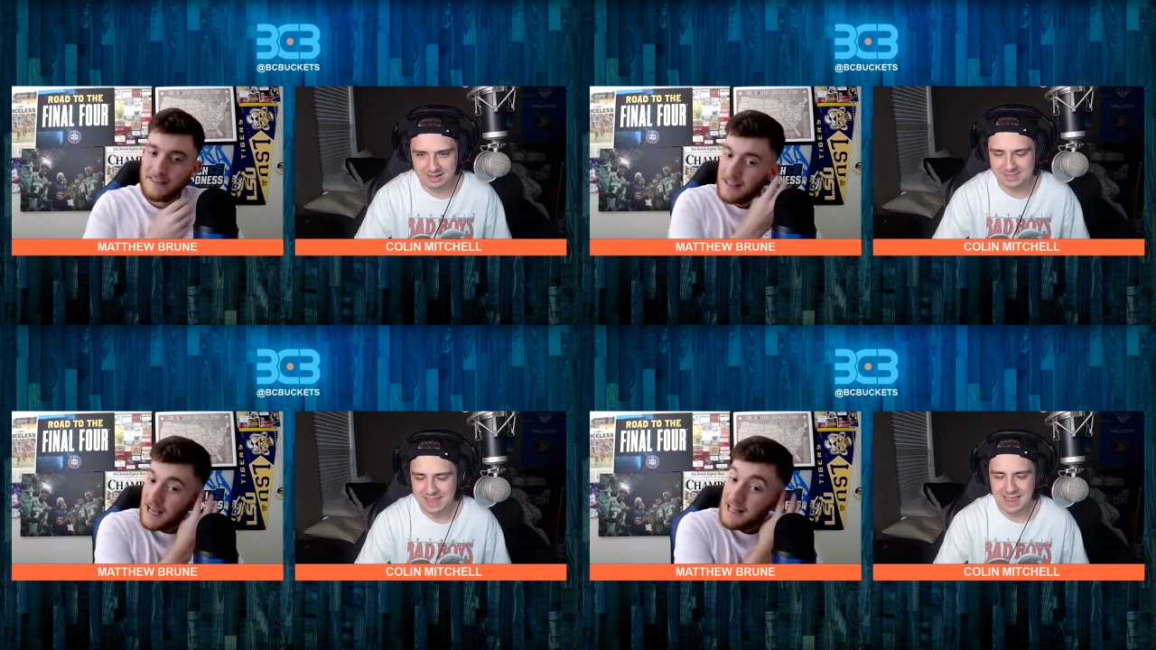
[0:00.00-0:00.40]

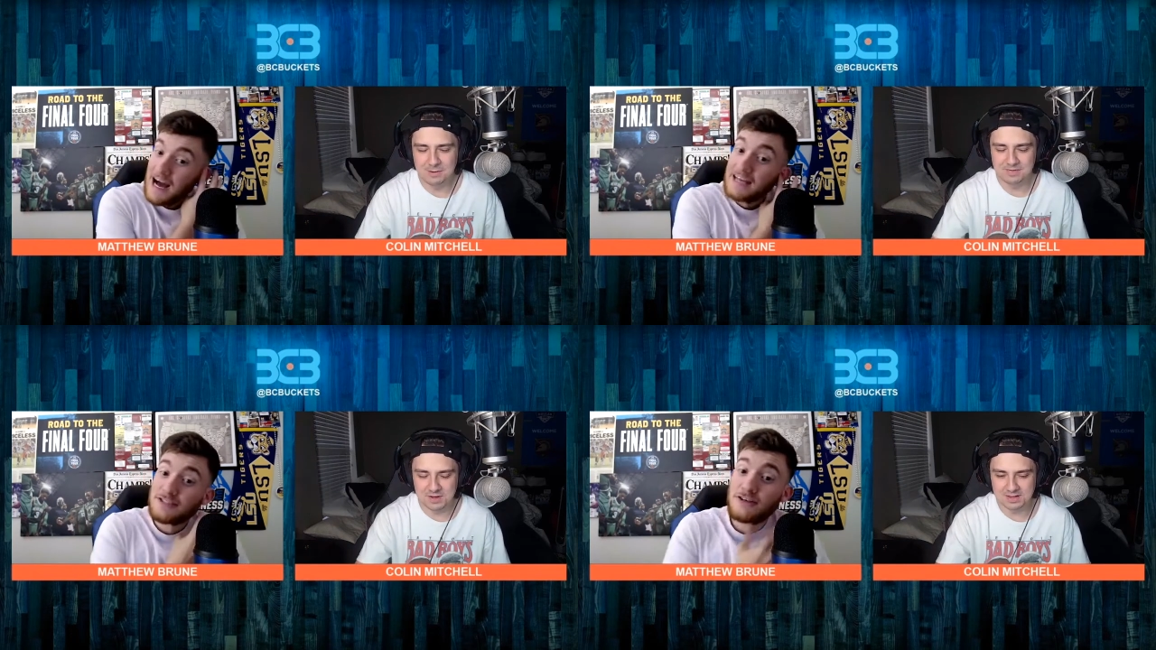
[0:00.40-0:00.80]
Speaker 1: and
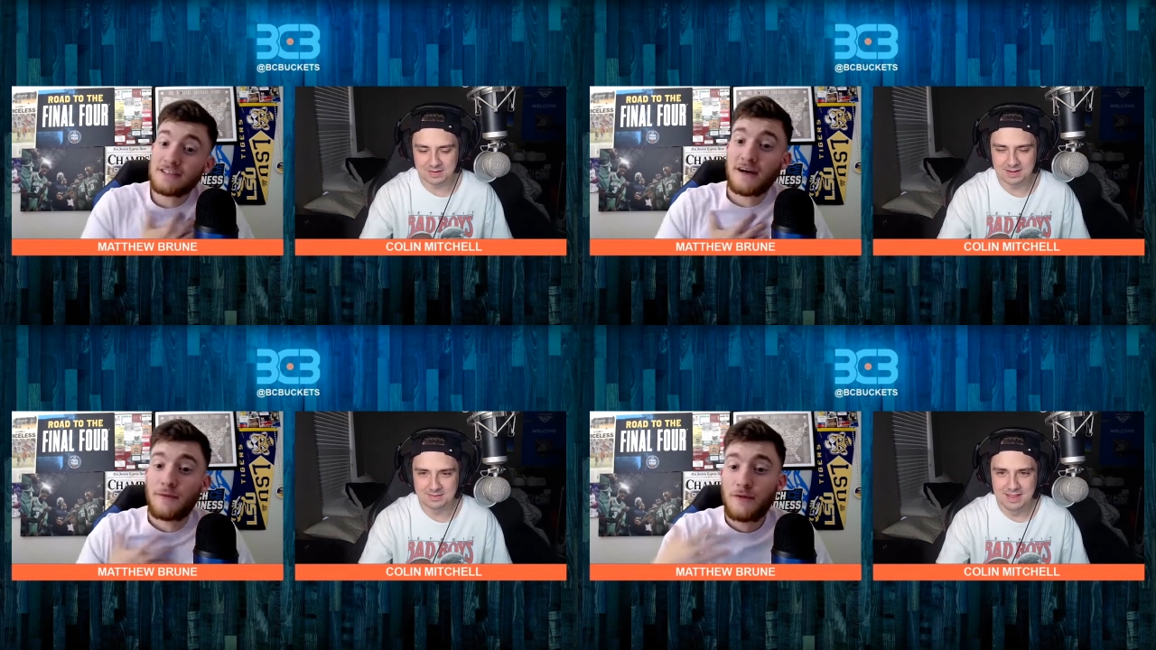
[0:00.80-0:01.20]
and we've I
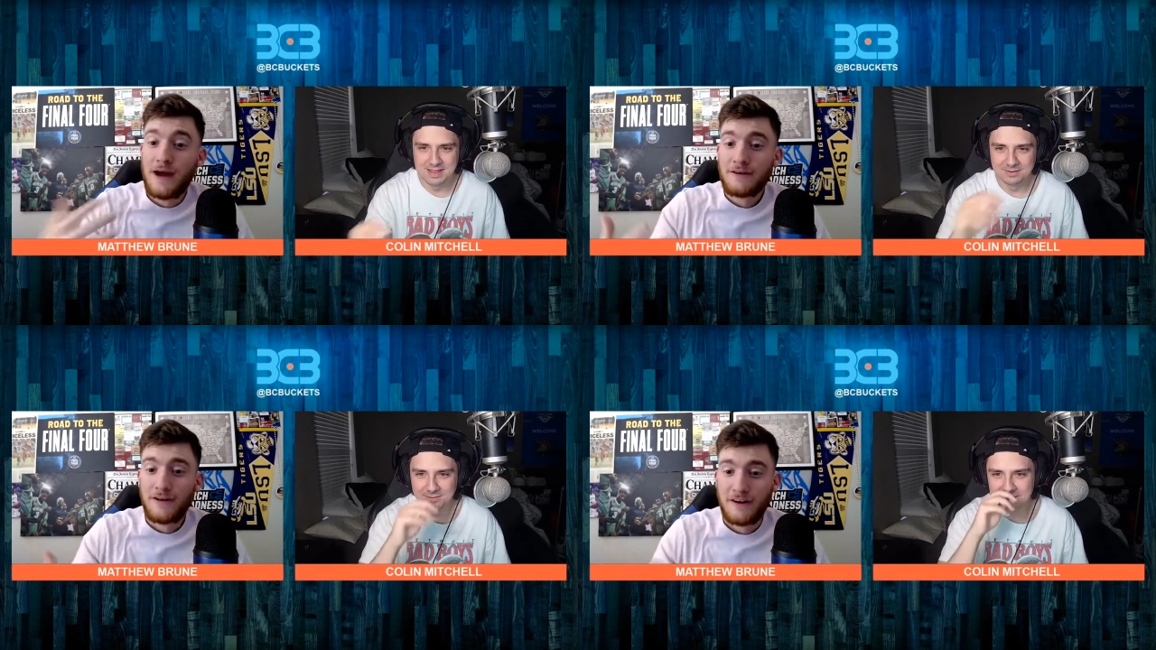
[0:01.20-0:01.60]
talked about him
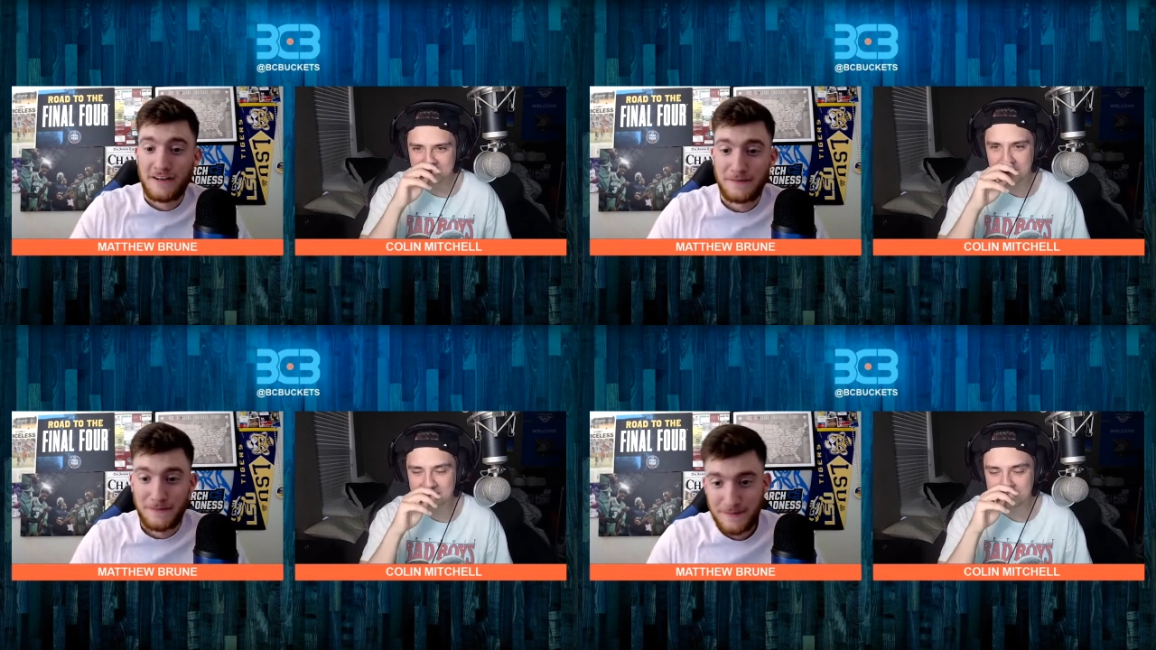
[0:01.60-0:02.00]
around.
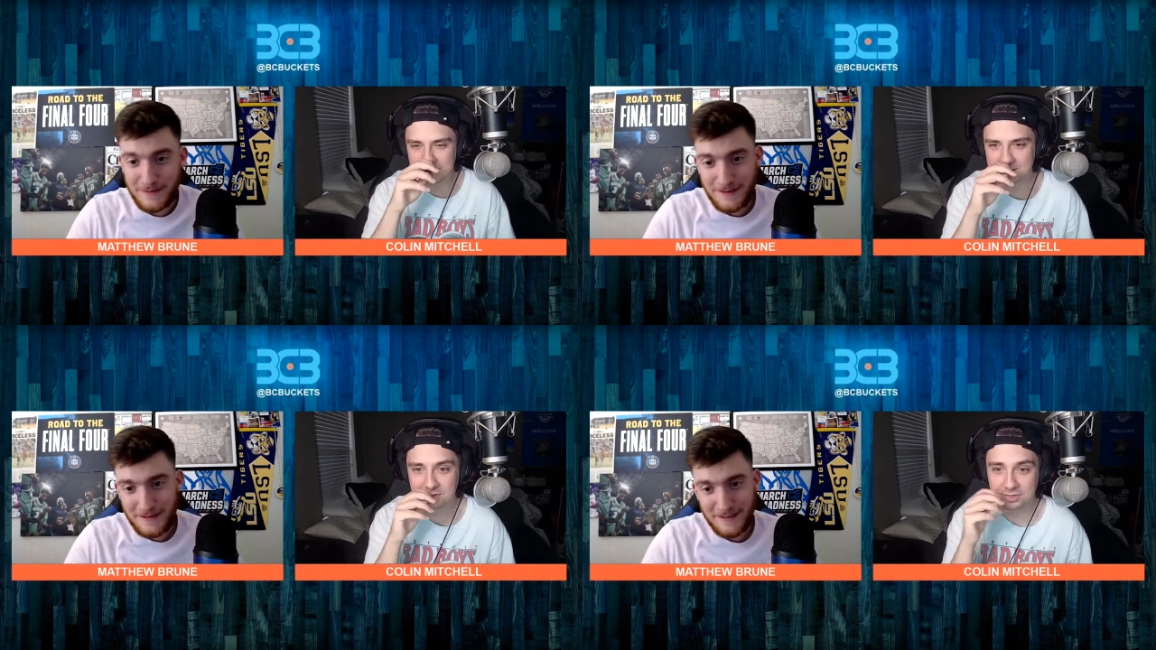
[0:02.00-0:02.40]
We've talked him.
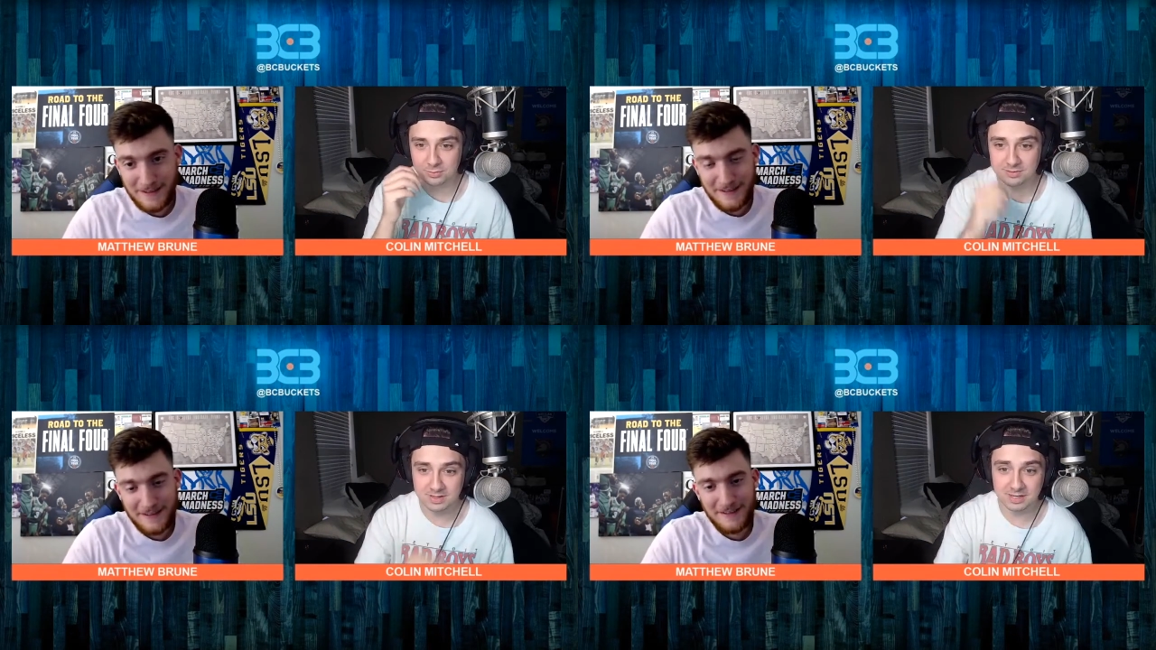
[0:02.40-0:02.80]
about him in
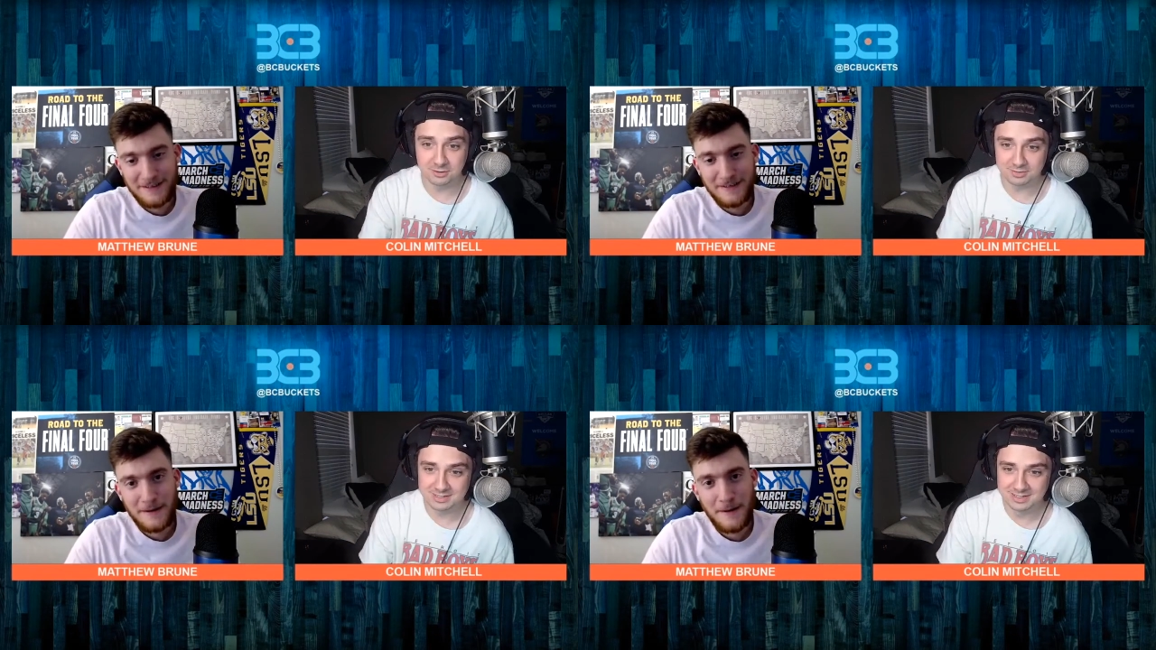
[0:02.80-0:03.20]
three
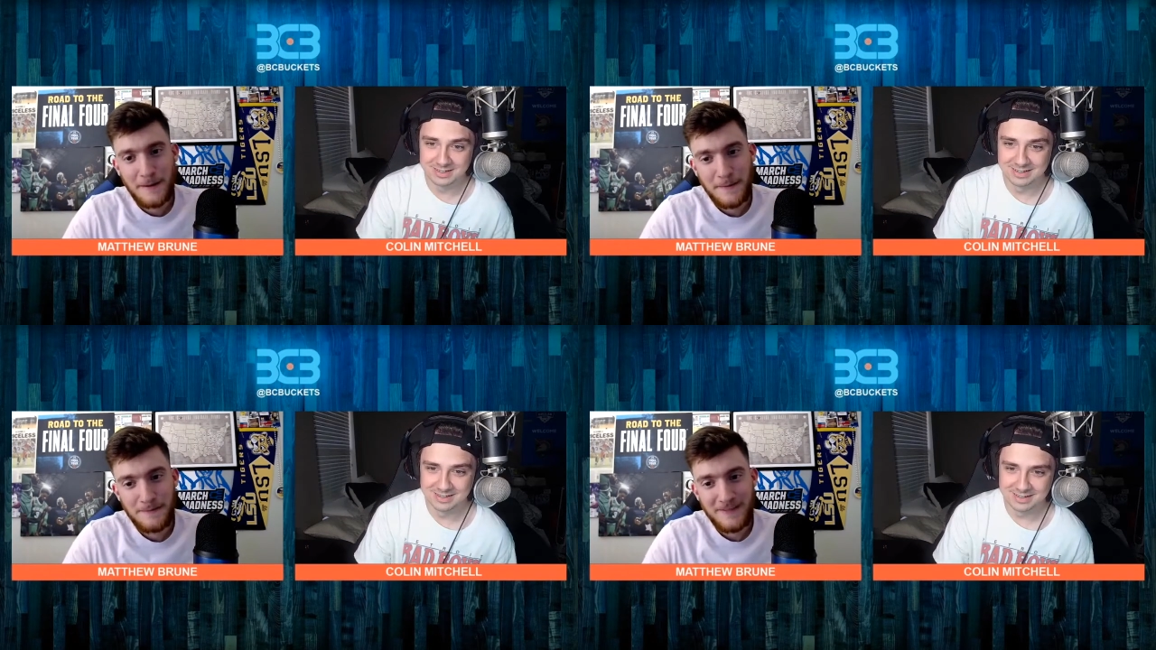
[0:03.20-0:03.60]
videos.
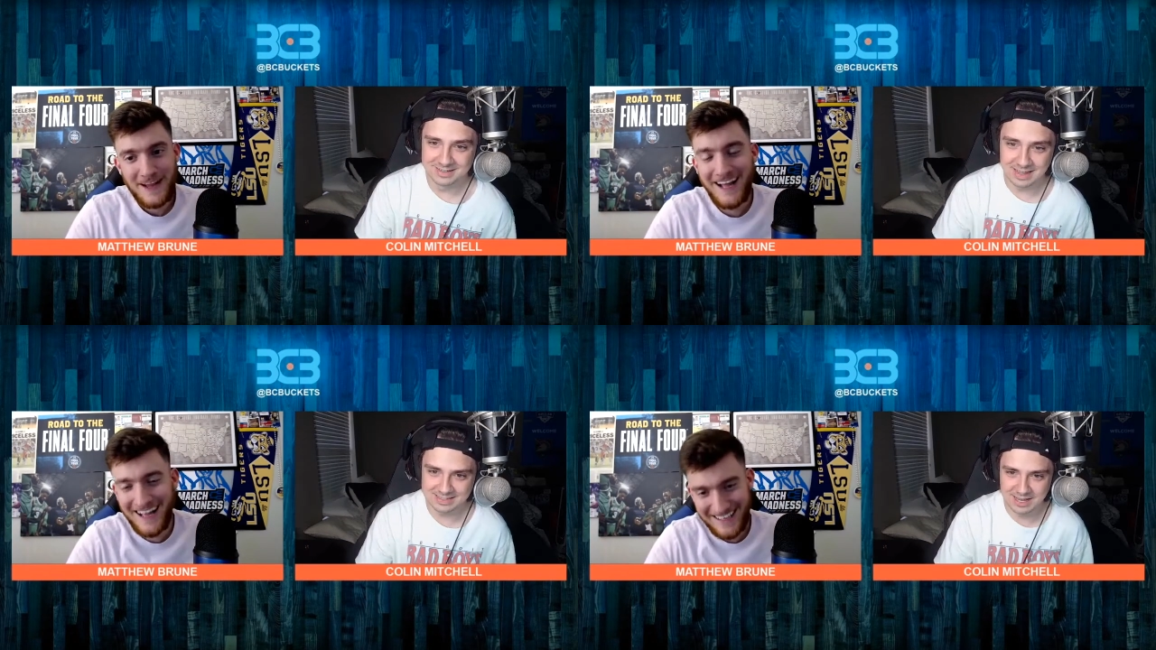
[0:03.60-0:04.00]

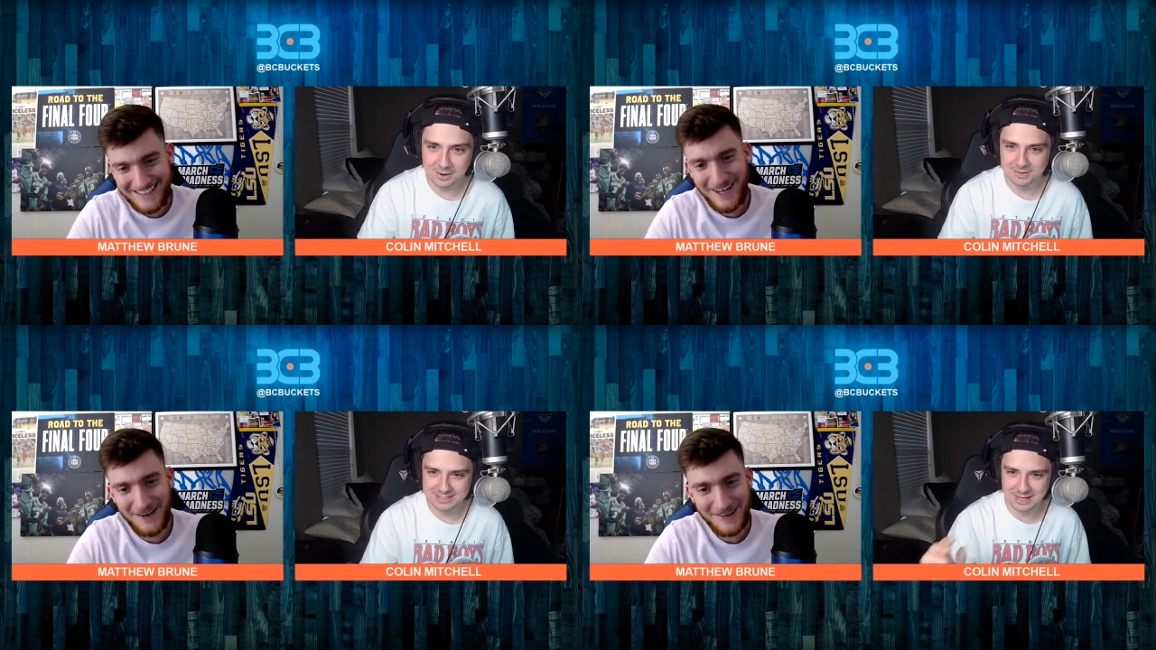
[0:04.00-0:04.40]
That's
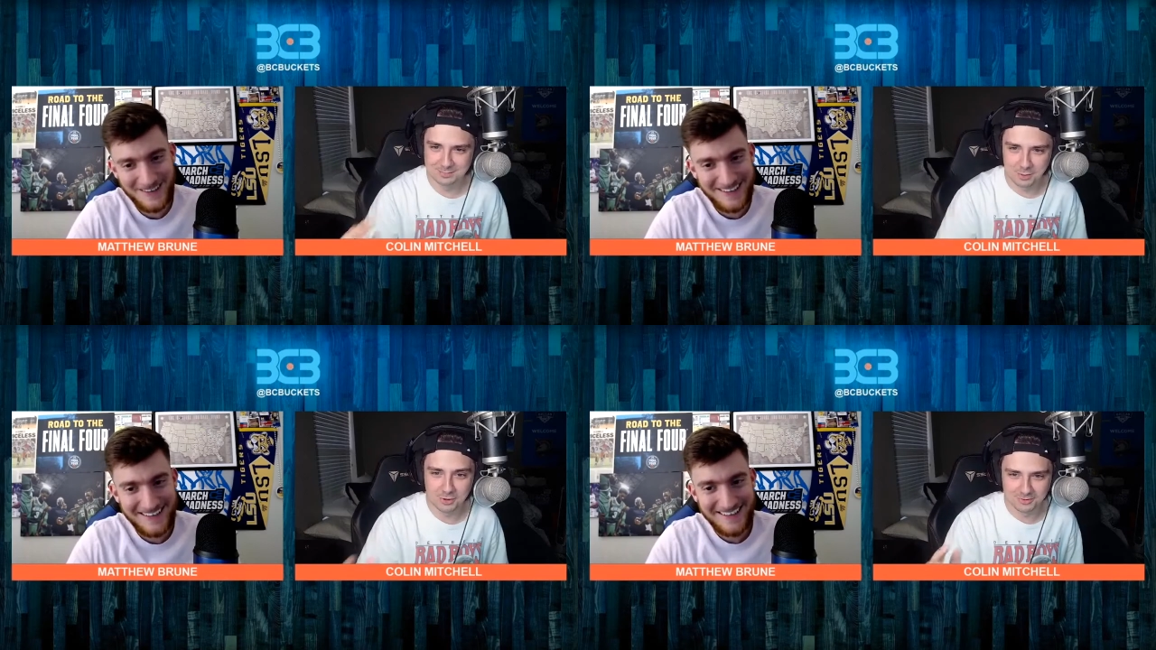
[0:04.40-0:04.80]
how. that's
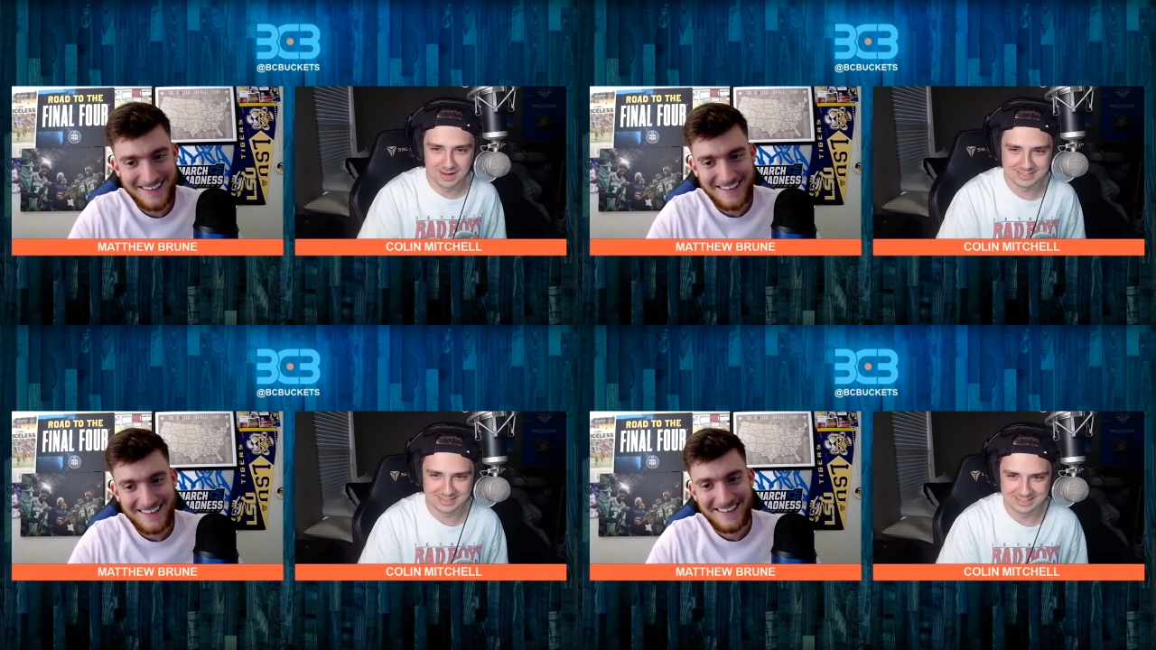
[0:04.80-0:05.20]
how
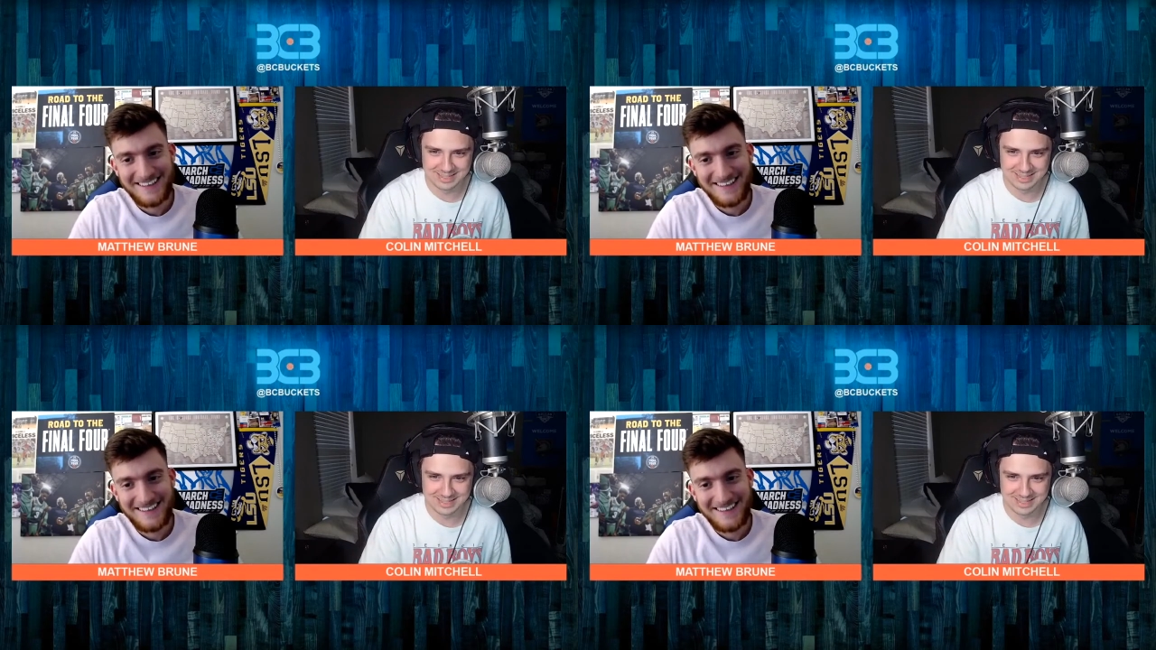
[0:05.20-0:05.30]
polarizing this